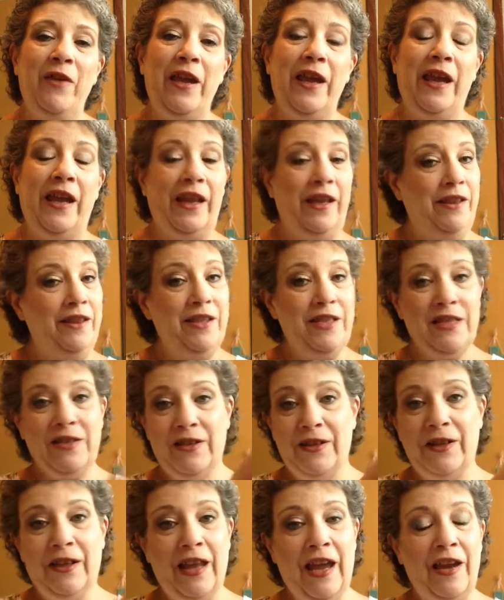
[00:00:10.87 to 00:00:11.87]
Hit this
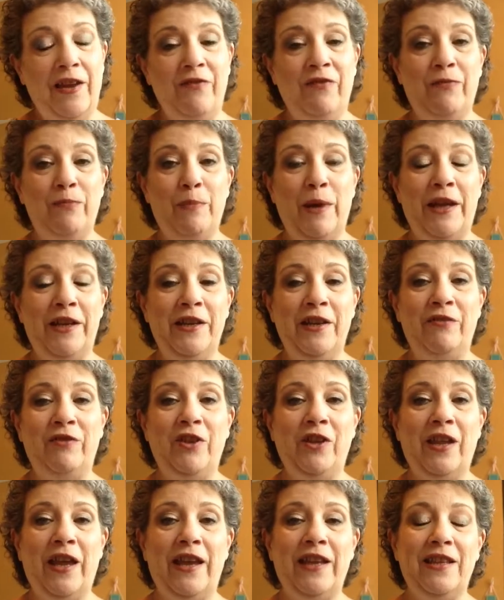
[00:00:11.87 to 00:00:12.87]
like button if
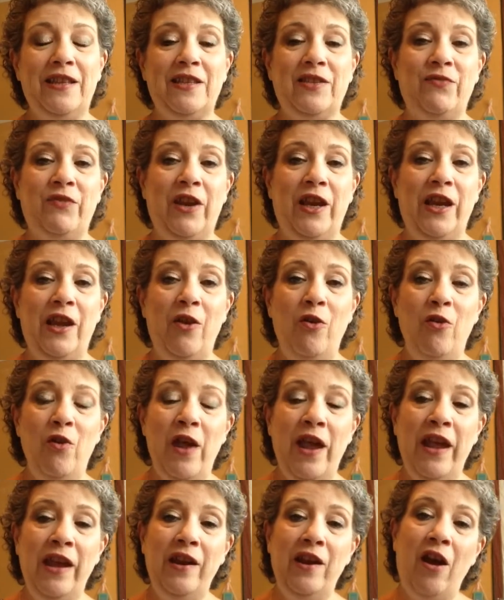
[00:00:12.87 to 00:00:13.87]
you like this video.
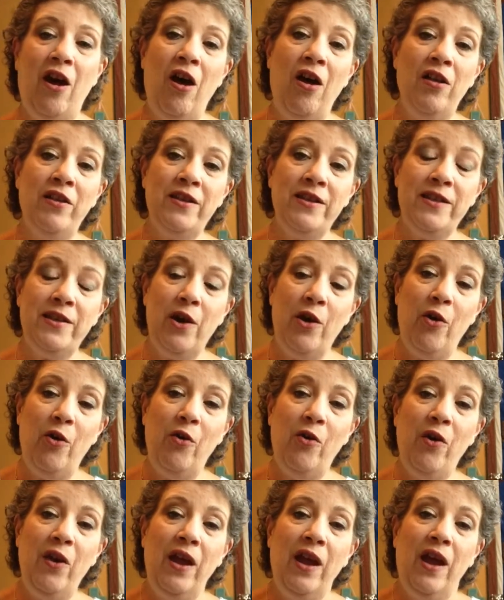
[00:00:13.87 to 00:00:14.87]
And
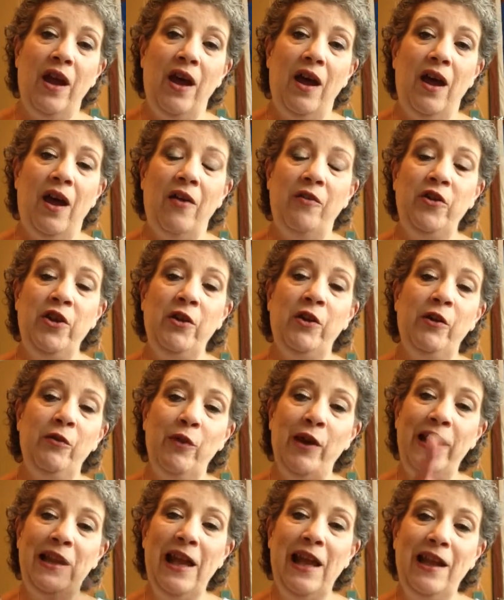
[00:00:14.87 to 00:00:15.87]
also, you can
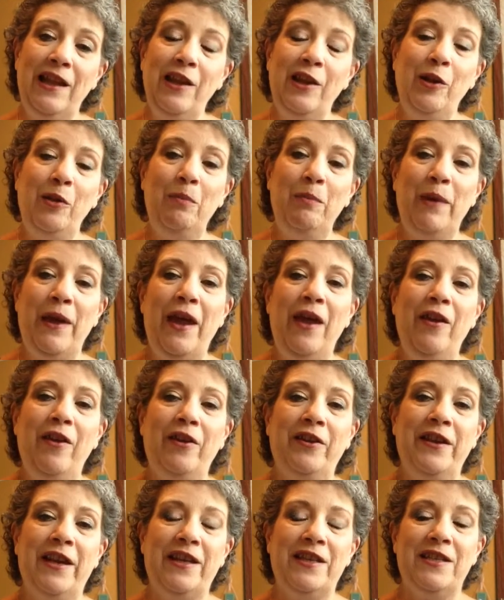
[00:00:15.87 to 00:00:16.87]
ring that little
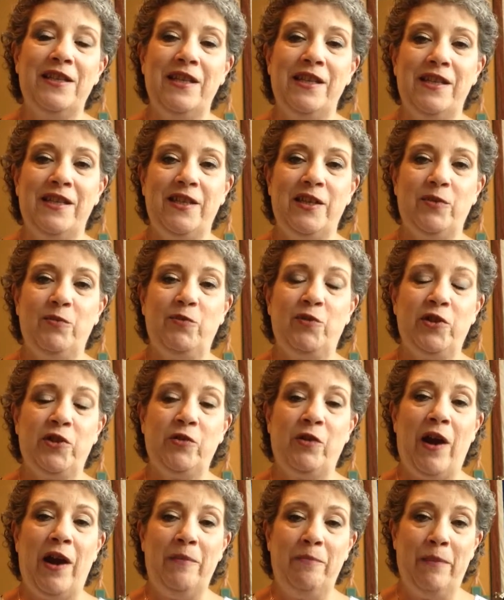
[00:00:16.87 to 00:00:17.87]
bell next to the
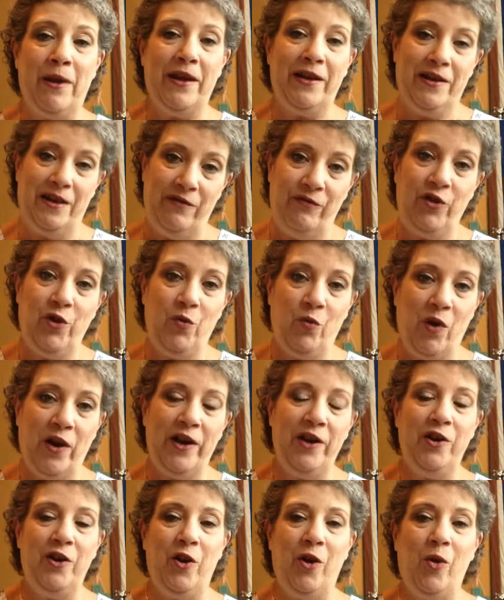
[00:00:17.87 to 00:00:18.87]
subscribe button if you
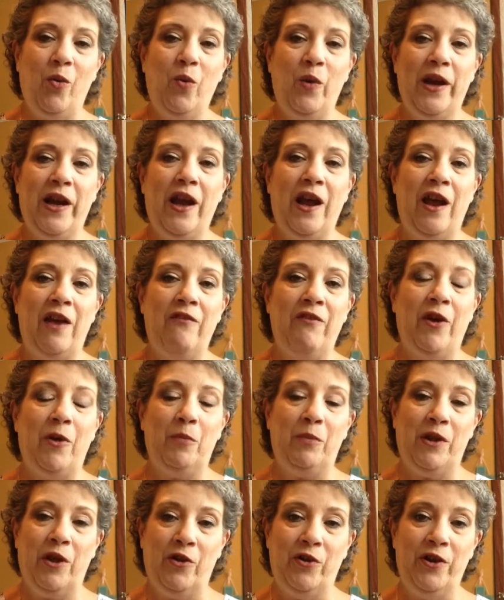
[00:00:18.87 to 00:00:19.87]
want to know when I've
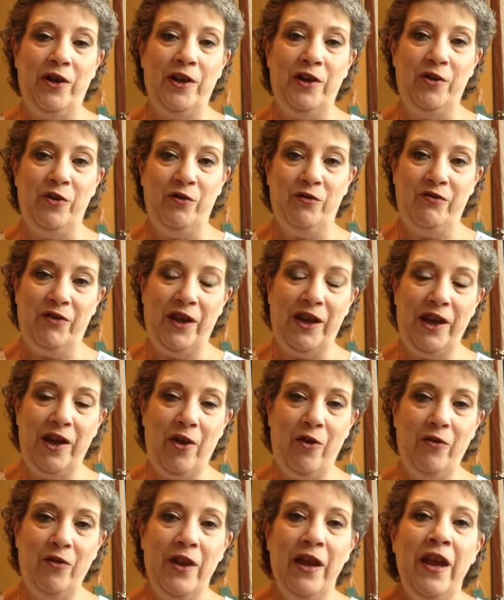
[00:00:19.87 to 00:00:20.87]
uploaded a new
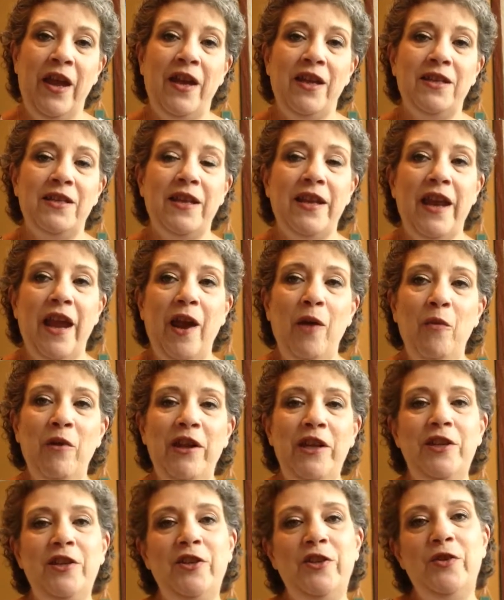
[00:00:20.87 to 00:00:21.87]
video. Today I
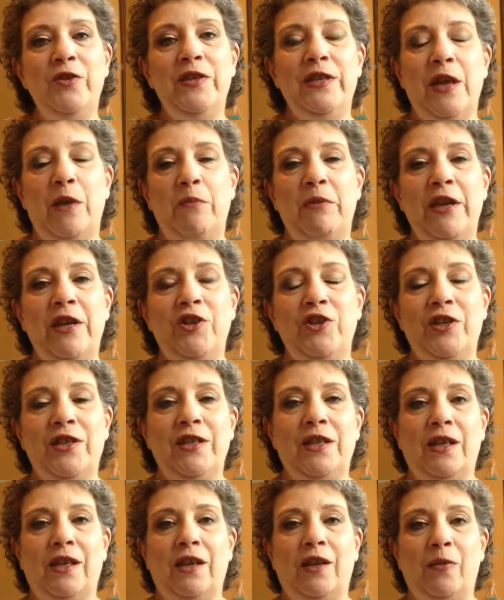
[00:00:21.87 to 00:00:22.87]
wanted to do something
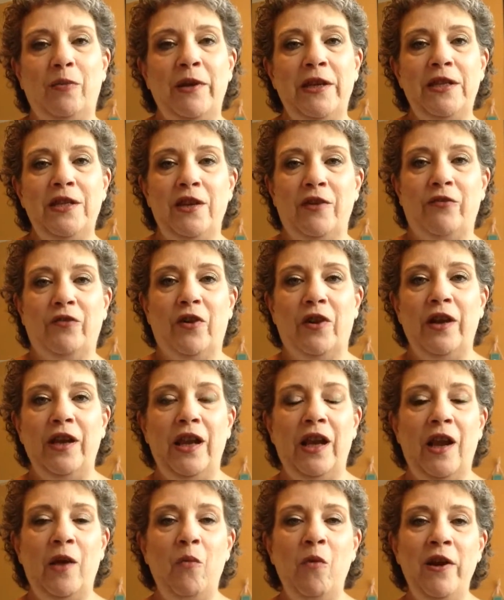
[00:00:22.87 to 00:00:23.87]
just a little bit different,
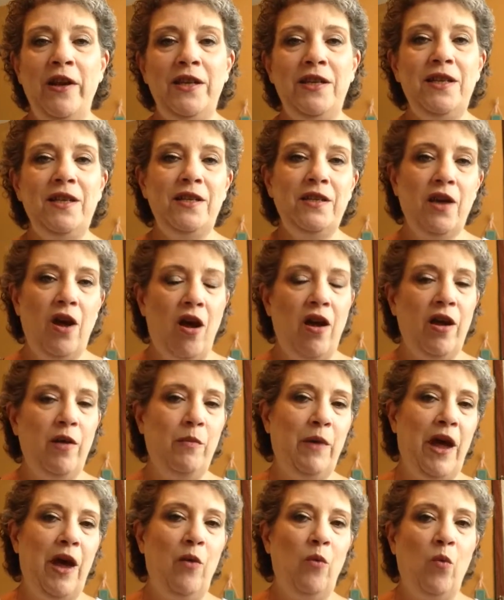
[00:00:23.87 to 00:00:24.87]
and I wanted to talk
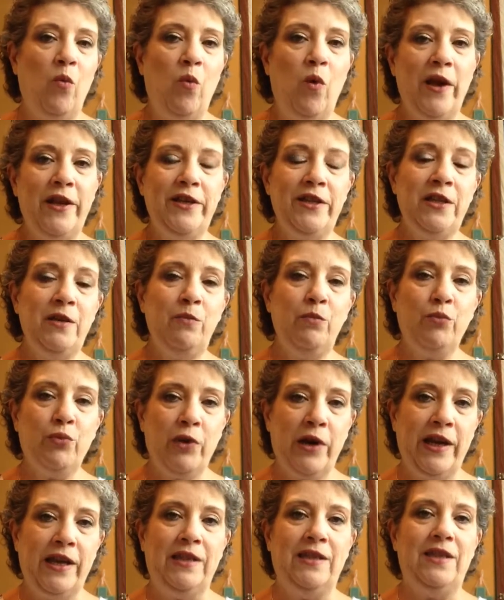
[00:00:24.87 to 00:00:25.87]
about what to
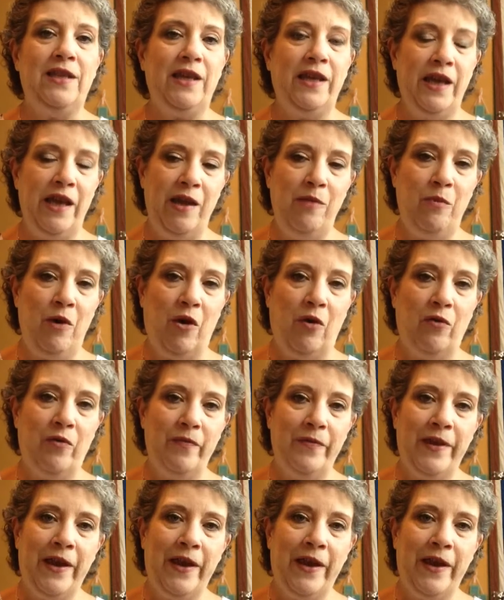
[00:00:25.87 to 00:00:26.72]
bring to chemo.